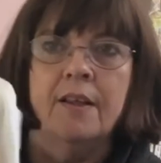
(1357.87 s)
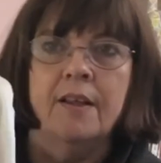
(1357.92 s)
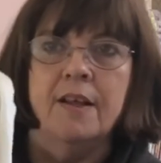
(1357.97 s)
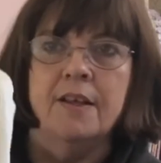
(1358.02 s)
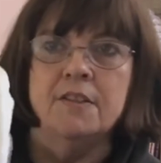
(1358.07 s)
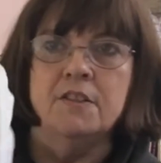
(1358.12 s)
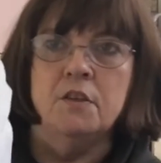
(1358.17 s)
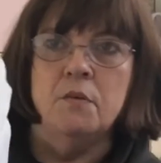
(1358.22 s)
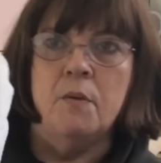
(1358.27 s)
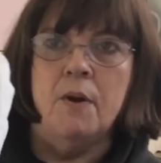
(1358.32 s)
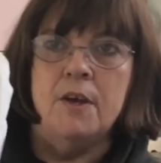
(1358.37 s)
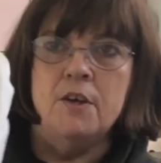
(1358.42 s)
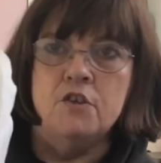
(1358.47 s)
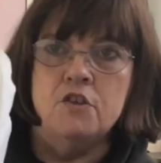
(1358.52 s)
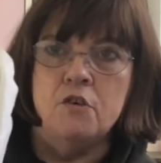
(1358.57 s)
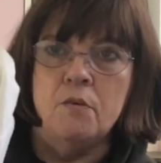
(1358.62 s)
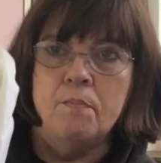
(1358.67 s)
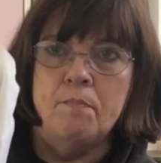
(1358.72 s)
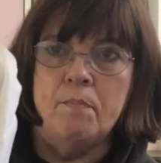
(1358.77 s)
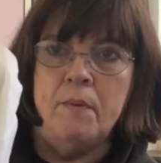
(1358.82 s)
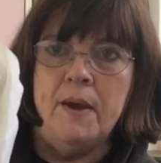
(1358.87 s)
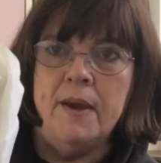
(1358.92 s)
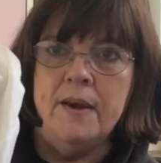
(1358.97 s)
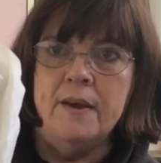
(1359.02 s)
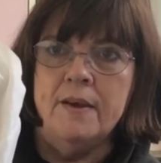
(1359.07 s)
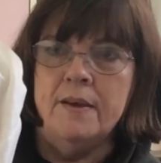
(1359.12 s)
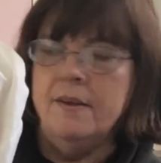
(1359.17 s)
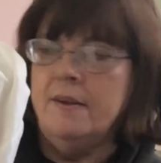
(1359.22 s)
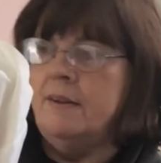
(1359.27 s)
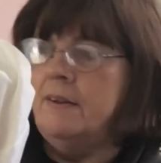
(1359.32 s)
that's the way it should be.
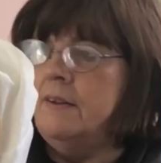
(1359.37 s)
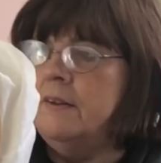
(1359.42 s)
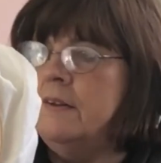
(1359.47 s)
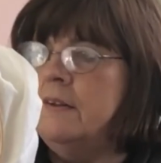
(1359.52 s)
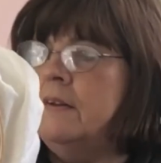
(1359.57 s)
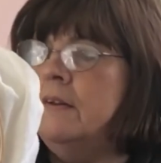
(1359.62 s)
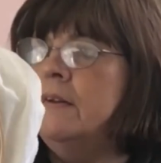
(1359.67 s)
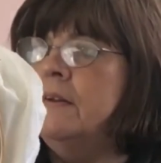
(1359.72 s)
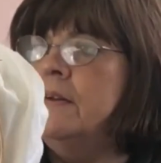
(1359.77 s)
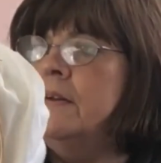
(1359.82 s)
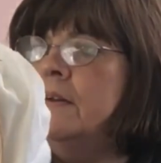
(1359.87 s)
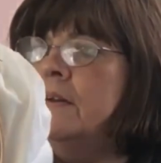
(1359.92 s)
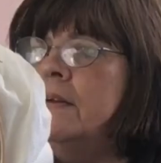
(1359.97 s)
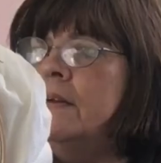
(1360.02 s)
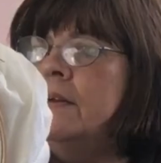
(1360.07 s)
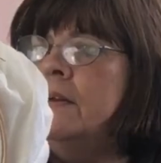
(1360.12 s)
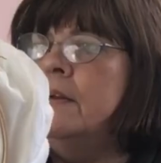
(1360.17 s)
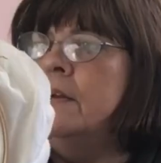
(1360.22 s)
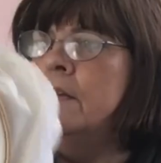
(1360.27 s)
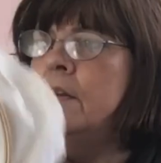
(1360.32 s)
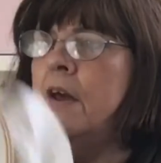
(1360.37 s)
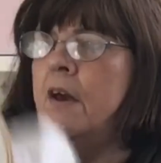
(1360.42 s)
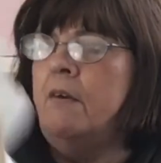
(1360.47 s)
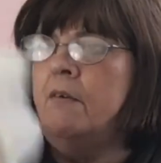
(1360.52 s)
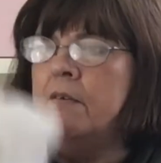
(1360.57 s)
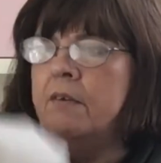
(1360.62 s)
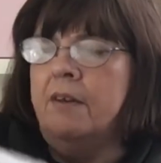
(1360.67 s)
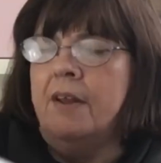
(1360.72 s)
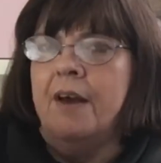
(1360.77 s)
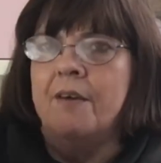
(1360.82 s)

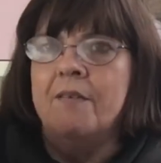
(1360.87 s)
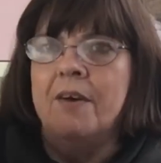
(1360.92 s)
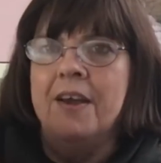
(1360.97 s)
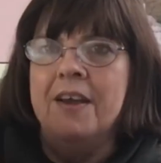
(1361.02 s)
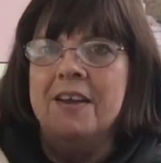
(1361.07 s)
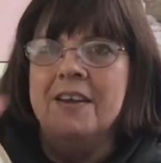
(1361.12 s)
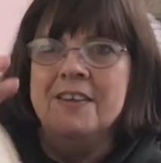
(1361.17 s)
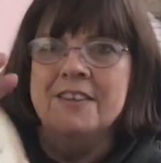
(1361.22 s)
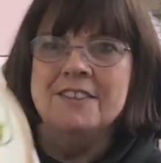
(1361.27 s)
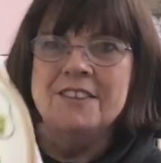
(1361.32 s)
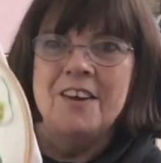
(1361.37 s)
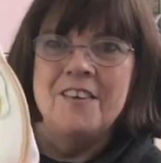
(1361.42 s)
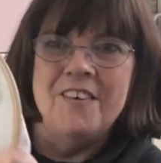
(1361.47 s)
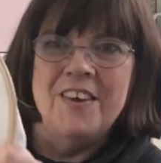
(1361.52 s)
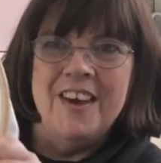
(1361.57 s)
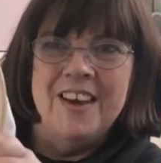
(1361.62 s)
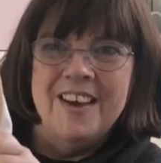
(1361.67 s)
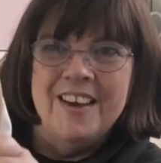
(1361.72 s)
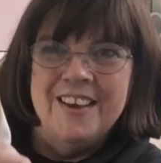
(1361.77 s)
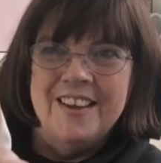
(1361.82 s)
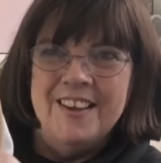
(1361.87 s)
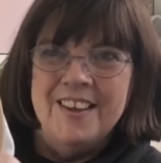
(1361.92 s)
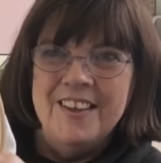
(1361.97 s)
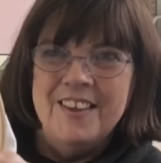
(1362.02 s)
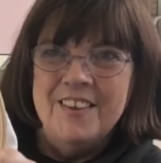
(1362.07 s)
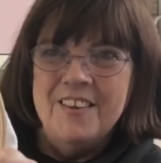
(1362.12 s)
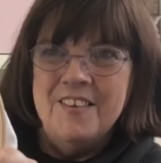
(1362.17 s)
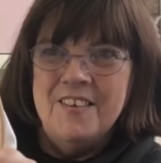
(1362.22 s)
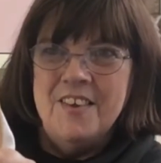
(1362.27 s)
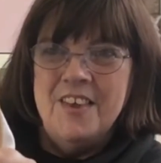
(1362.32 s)
No, that way, sorry.
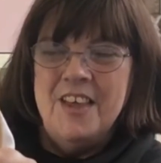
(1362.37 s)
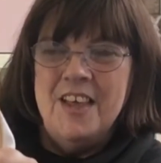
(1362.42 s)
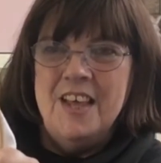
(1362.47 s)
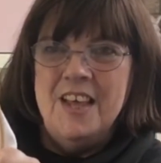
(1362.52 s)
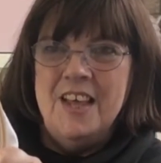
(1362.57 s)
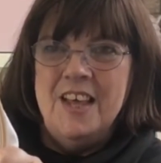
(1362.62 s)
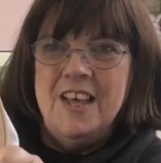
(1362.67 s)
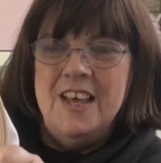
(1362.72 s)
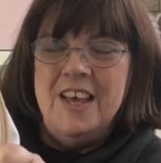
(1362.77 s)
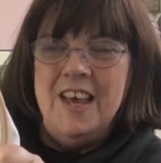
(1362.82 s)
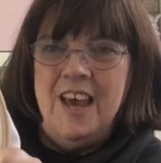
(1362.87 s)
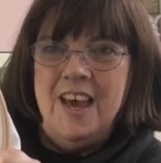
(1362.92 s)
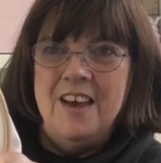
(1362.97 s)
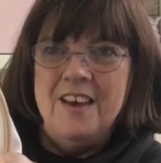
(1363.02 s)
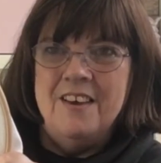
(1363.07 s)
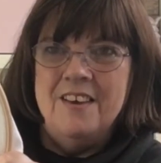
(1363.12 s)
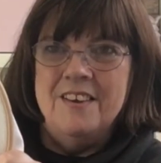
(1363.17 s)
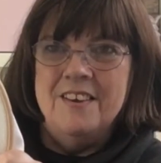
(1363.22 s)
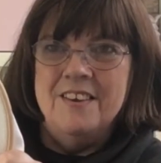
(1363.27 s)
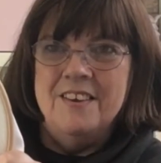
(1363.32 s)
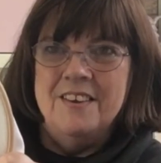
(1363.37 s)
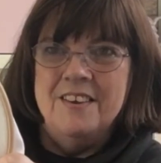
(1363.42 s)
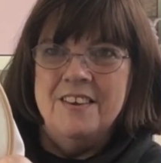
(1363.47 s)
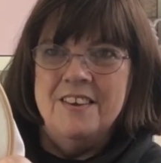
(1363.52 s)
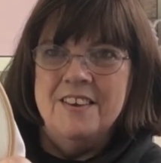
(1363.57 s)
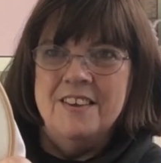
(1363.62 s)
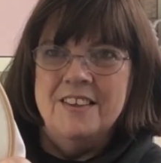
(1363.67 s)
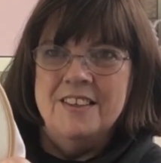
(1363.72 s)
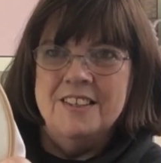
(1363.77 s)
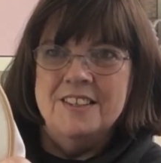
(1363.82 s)
Yeah,
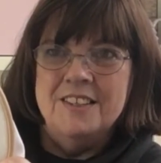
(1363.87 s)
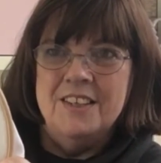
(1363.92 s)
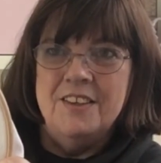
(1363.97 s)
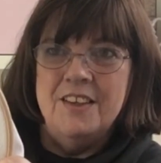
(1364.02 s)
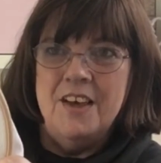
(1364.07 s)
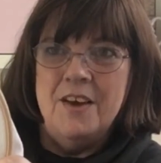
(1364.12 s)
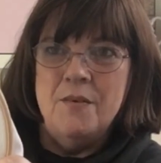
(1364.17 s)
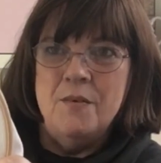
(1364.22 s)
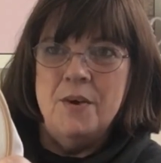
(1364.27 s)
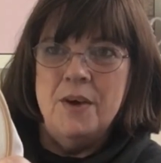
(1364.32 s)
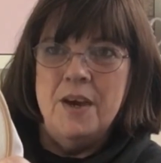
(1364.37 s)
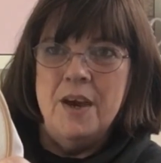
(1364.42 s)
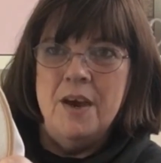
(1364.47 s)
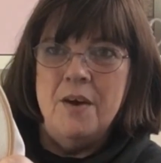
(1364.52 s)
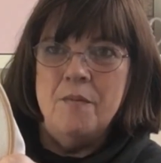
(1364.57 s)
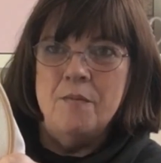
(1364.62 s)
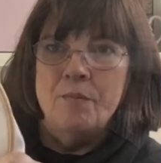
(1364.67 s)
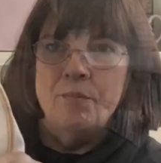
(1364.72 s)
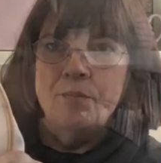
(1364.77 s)
so there we go.